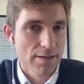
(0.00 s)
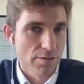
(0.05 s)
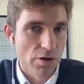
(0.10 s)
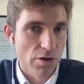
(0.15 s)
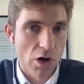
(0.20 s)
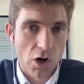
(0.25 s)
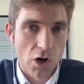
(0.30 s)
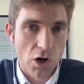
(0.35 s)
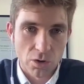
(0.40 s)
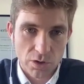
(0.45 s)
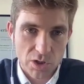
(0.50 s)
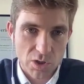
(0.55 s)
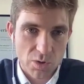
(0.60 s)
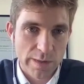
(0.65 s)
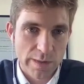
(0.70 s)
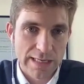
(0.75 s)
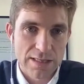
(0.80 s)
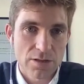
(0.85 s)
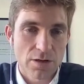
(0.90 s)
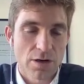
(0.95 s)
the whole
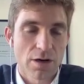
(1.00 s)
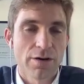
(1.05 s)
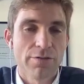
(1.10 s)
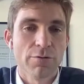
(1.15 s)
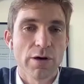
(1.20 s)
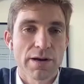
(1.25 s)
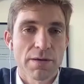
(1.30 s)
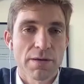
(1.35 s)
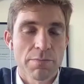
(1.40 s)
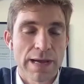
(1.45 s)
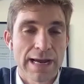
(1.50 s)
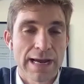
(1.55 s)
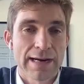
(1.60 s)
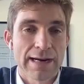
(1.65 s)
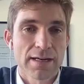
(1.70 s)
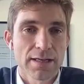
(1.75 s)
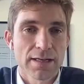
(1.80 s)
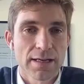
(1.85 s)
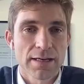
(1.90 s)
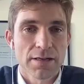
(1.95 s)
suite of what a
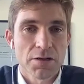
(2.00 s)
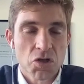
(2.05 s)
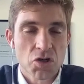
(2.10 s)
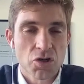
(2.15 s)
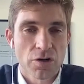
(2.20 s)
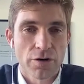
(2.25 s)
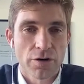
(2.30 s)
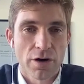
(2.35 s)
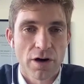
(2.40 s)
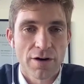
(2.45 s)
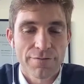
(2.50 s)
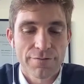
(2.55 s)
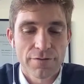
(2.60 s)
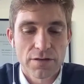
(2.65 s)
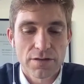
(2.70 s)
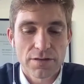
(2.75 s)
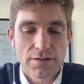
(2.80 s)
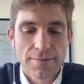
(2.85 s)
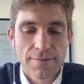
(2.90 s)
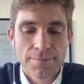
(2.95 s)
bank and insurer
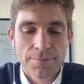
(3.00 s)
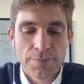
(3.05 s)
offers.